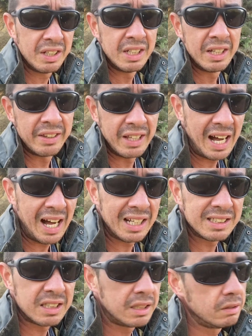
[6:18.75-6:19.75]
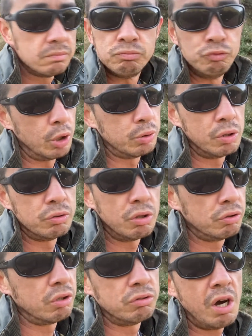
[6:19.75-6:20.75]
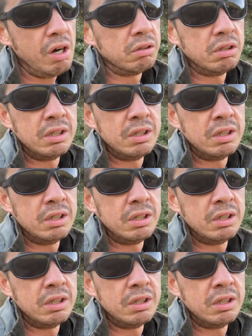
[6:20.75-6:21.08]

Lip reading: that, no.